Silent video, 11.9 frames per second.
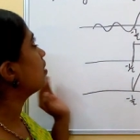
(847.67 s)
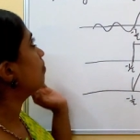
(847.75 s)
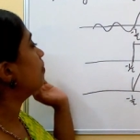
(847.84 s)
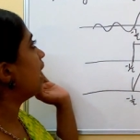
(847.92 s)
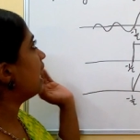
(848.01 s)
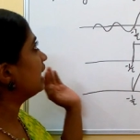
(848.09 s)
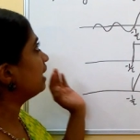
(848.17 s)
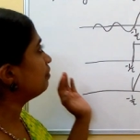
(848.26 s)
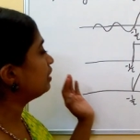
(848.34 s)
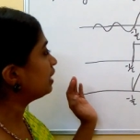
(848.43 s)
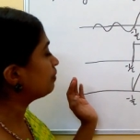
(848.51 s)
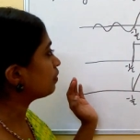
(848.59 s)
Band
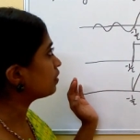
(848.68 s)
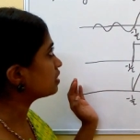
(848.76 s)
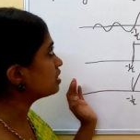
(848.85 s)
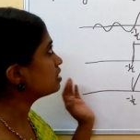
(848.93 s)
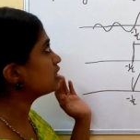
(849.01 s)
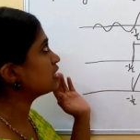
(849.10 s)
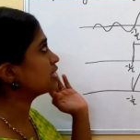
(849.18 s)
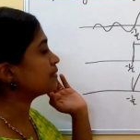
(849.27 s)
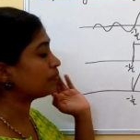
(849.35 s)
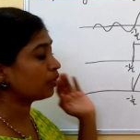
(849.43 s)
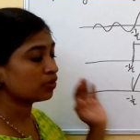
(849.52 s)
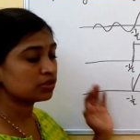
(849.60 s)
limiting process is a
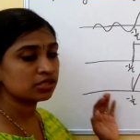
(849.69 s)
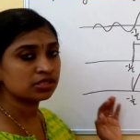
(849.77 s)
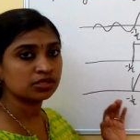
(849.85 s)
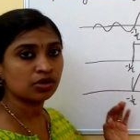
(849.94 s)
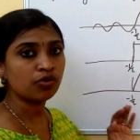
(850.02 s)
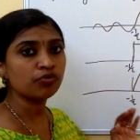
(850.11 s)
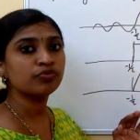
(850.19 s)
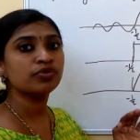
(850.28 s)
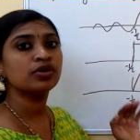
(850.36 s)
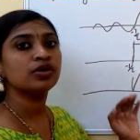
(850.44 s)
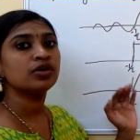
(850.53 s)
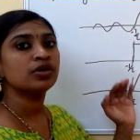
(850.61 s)
process of
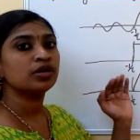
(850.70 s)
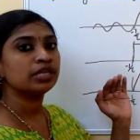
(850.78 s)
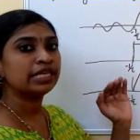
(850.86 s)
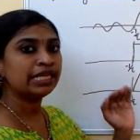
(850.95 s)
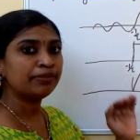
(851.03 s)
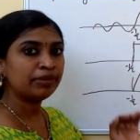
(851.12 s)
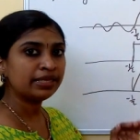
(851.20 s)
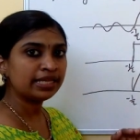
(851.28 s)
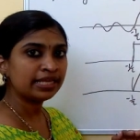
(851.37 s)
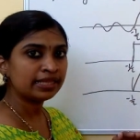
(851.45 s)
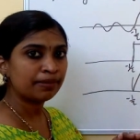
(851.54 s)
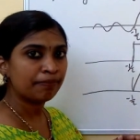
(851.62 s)

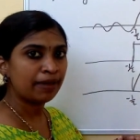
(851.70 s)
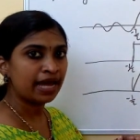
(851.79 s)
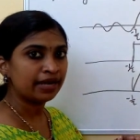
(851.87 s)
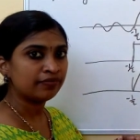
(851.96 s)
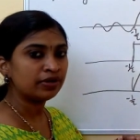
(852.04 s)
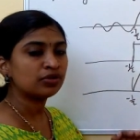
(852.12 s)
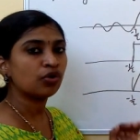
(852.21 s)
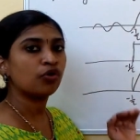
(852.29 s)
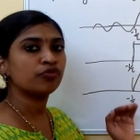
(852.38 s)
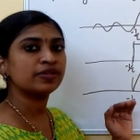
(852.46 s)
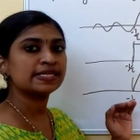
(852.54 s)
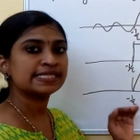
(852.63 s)
limiting the bandwidth
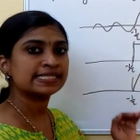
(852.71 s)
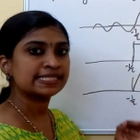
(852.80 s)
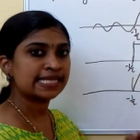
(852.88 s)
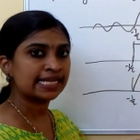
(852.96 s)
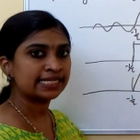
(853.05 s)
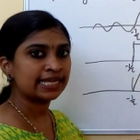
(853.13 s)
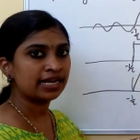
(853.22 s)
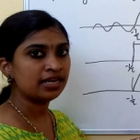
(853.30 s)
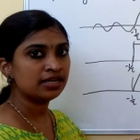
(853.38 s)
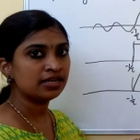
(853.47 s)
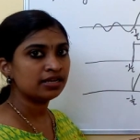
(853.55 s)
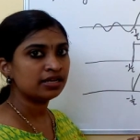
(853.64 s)
of the signal
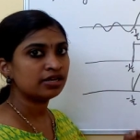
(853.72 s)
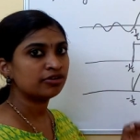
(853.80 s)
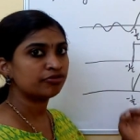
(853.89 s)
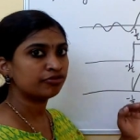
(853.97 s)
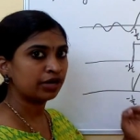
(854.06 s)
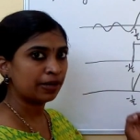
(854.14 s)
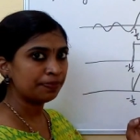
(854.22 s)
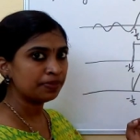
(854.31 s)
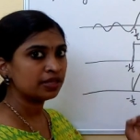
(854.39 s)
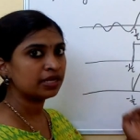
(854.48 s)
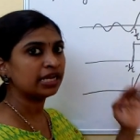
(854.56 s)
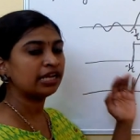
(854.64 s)
from
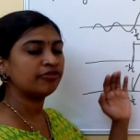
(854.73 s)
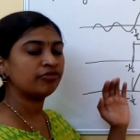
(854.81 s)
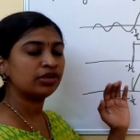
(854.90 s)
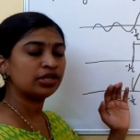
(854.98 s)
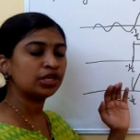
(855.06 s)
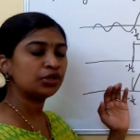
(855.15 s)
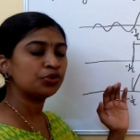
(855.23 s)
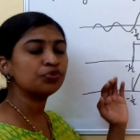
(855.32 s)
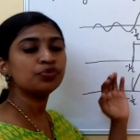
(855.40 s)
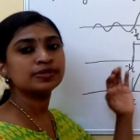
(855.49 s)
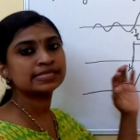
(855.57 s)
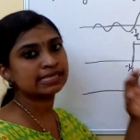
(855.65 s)
infinity
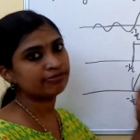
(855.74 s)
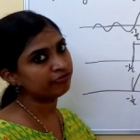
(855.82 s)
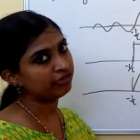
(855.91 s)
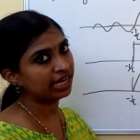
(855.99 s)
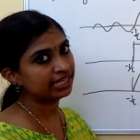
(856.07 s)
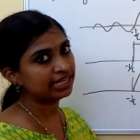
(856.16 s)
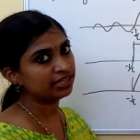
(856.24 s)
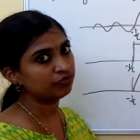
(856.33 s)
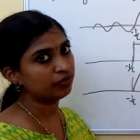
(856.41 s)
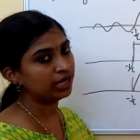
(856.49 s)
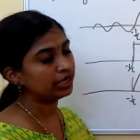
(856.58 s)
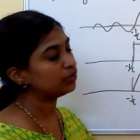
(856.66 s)
to some finite
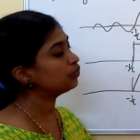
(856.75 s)
value.